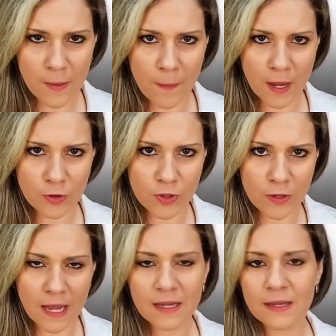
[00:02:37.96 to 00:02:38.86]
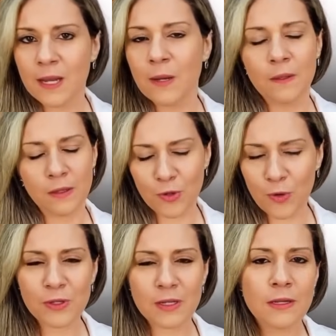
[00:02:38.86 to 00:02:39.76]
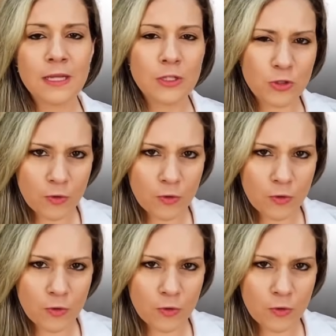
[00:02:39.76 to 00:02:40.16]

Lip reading: but I'll do that in the oven so it doesn't get too